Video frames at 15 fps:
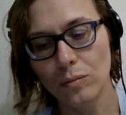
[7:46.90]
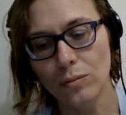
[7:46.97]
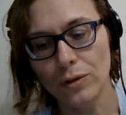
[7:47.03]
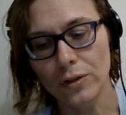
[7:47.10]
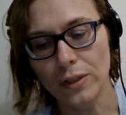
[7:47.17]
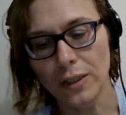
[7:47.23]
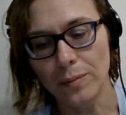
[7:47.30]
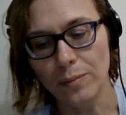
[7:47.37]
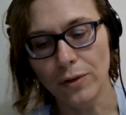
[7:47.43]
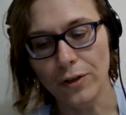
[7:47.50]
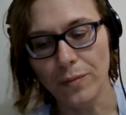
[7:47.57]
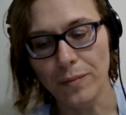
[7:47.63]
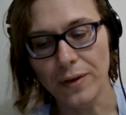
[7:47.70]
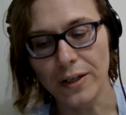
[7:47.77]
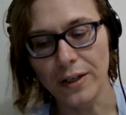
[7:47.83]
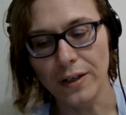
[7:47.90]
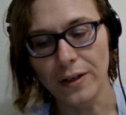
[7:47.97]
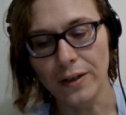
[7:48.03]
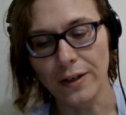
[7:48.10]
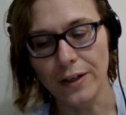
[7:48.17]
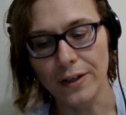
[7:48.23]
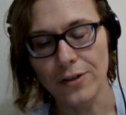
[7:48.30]
broke up with
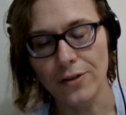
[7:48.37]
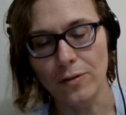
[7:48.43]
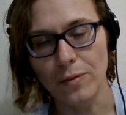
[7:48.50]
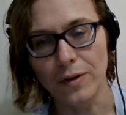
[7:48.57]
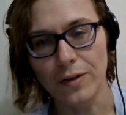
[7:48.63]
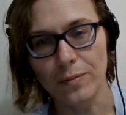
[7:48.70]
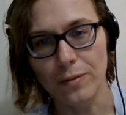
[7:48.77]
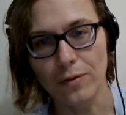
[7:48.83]
me like 2 months